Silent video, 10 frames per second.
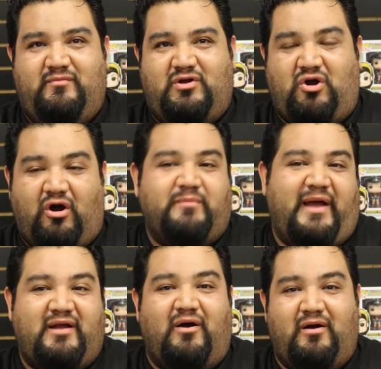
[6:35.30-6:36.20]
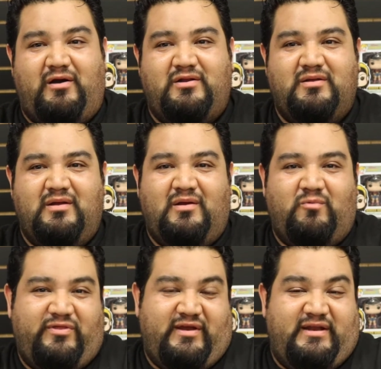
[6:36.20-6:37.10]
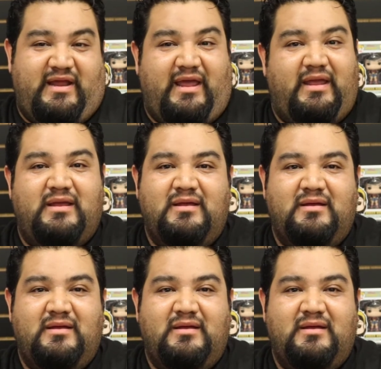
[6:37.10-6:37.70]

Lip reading: card by card within a day.